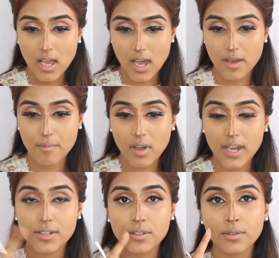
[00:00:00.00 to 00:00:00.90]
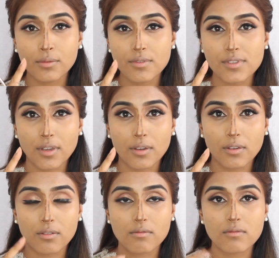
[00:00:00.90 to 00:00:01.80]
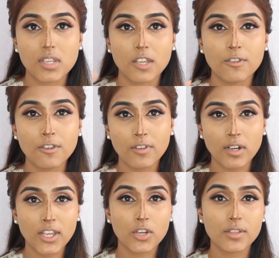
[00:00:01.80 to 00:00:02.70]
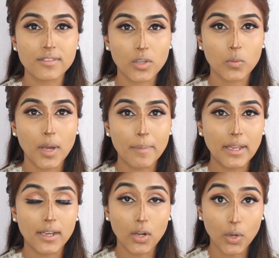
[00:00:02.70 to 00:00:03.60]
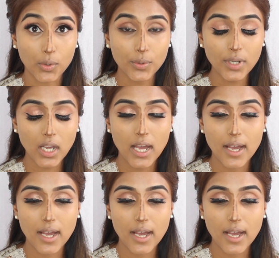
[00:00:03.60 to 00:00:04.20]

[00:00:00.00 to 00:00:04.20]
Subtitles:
I do also, so if you feel like your nose is a bit long,